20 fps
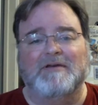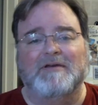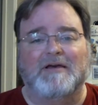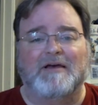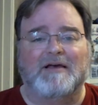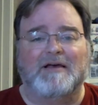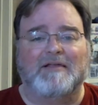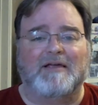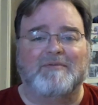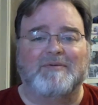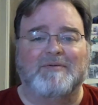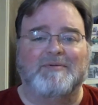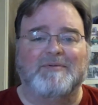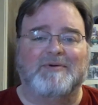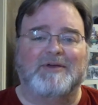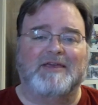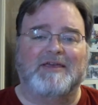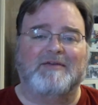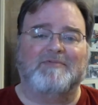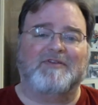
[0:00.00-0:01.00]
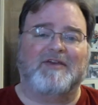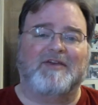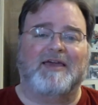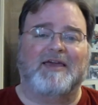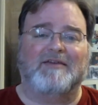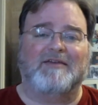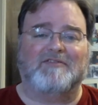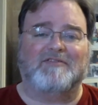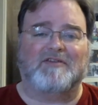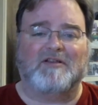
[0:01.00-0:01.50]
A lot of people keep
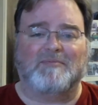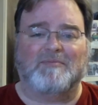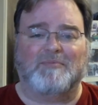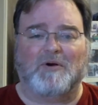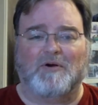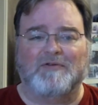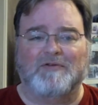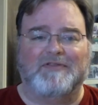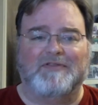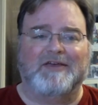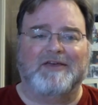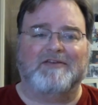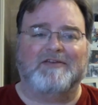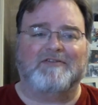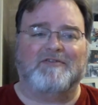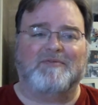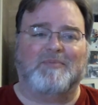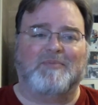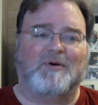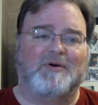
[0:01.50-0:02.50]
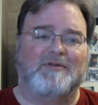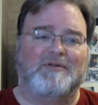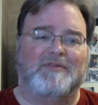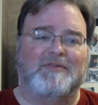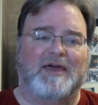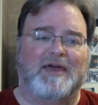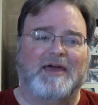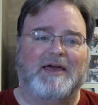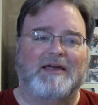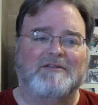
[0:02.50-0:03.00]
saying he's going to pardon this or
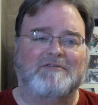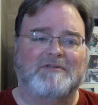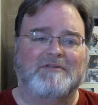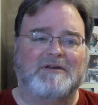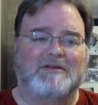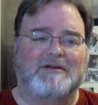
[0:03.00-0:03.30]
pardon that,